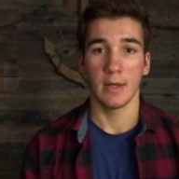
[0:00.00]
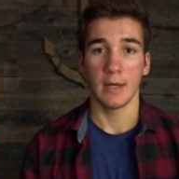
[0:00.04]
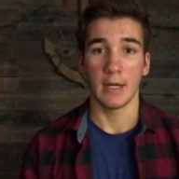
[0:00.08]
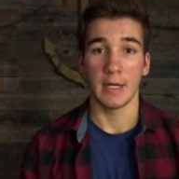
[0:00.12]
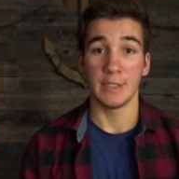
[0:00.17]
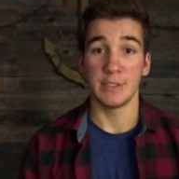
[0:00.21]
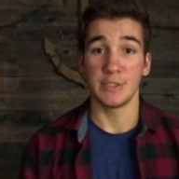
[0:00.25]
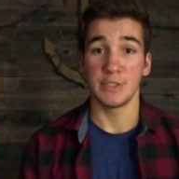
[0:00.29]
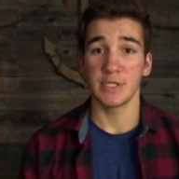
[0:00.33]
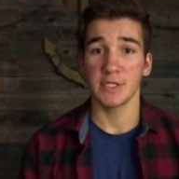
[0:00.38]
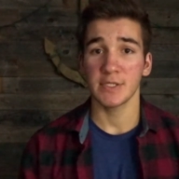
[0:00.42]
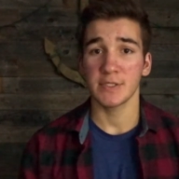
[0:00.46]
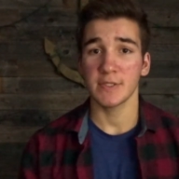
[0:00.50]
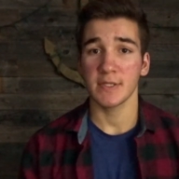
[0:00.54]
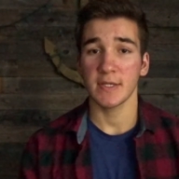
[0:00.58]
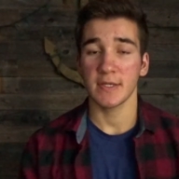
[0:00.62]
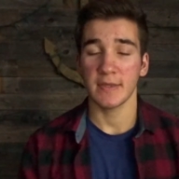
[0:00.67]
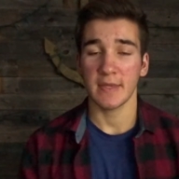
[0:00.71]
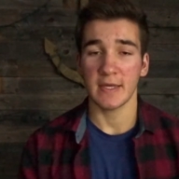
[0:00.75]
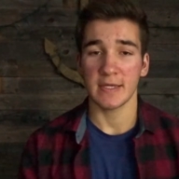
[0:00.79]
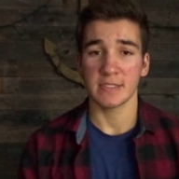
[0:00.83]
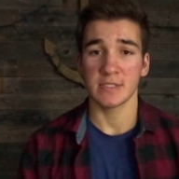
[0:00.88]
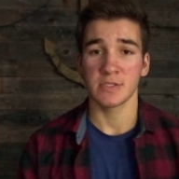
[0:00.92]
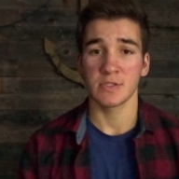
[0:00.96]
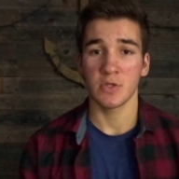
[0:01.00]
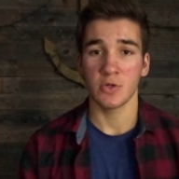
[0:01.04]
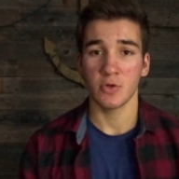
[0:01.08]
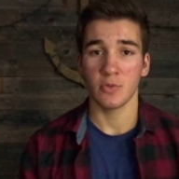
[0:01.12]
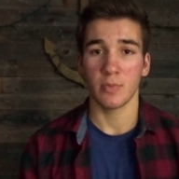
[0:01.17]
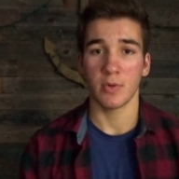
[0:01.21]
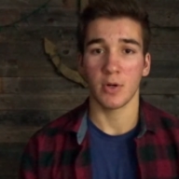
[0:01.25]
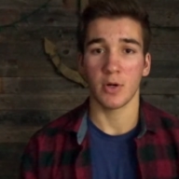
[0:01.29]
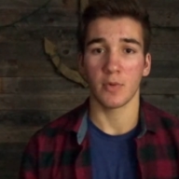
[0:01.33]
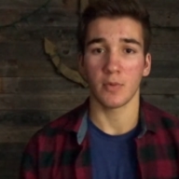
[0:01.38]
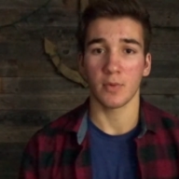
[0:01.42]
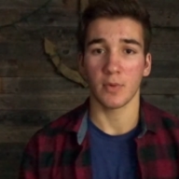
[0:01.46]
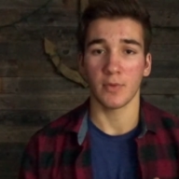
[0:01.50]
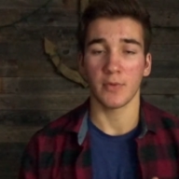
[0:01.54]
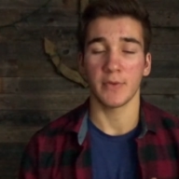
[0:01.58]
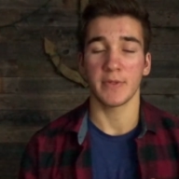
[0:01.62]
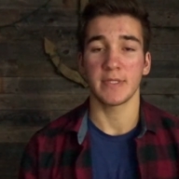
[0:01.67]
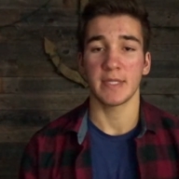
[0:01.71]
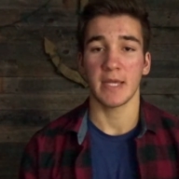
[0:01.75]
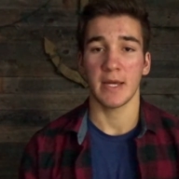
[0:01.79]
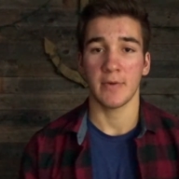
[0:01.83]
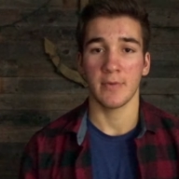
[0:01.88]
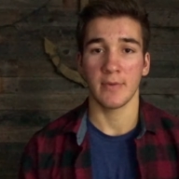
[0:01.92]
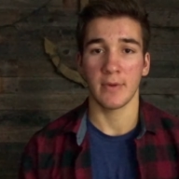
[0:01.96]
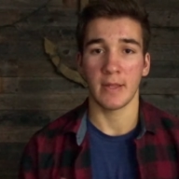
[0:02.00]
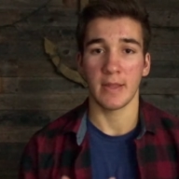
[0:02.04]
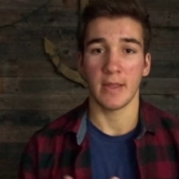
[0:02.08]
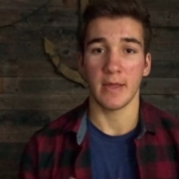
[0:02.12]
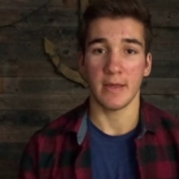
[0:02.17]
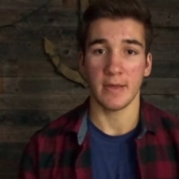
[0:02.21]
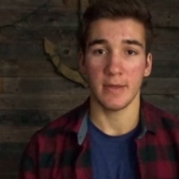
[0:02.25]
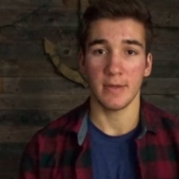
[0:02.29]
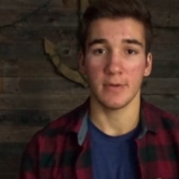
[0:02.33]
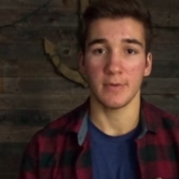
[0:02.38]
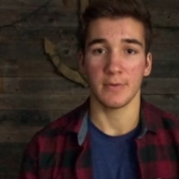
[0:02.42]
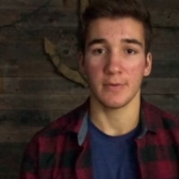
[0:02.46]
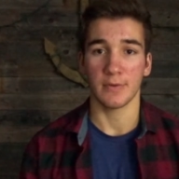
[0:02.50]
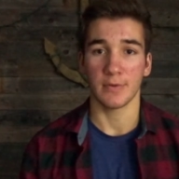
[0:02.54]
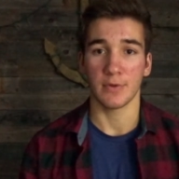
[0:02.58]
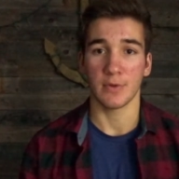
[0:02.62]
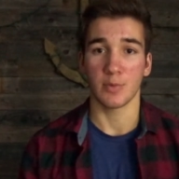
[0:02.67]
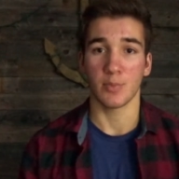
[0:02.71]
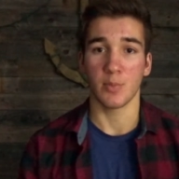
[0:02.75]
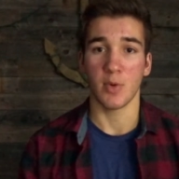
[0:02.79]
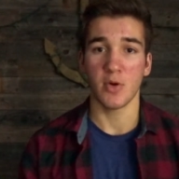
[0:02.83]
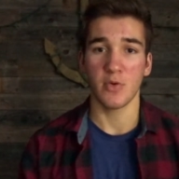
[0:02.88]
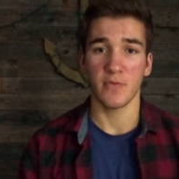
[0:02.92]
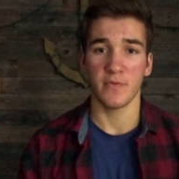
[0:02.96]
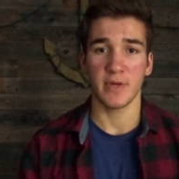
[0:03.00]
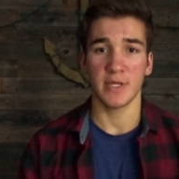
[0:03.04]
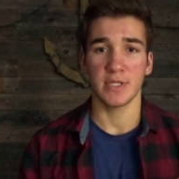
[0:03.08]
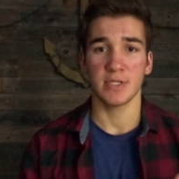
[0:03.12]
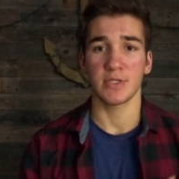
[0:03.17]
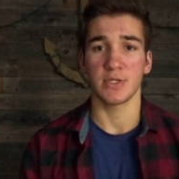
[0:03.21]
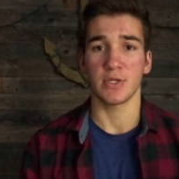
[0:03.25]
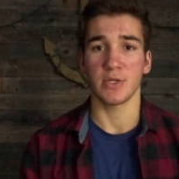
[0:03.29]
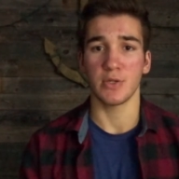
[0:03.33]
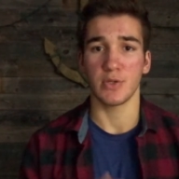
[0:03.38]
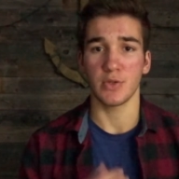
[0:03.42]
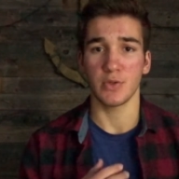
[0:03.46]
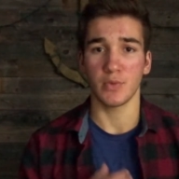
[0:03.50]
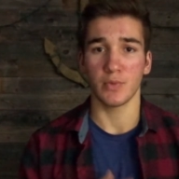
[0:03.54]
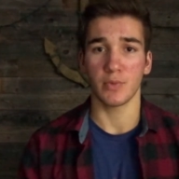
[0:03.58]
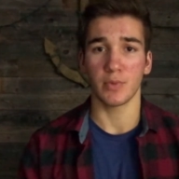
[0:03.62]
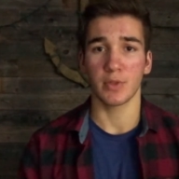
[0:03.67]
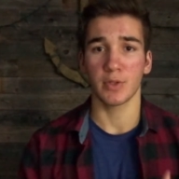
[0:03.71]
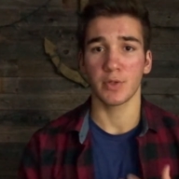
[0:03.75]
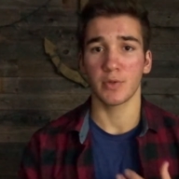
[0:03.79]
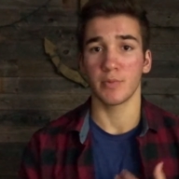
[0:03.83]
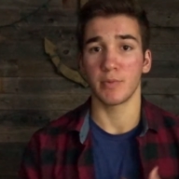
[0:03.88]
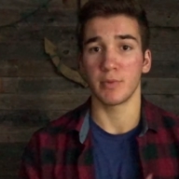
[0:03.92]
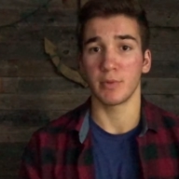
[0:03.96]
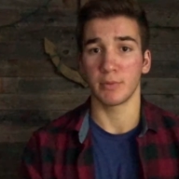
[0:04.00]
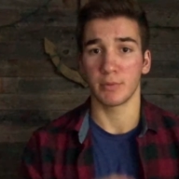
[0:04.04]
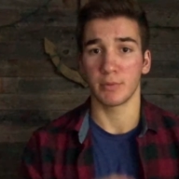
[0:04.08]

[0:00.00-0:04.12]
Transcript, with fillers: And just like that snowball rolling down the hill, your motivation to do work will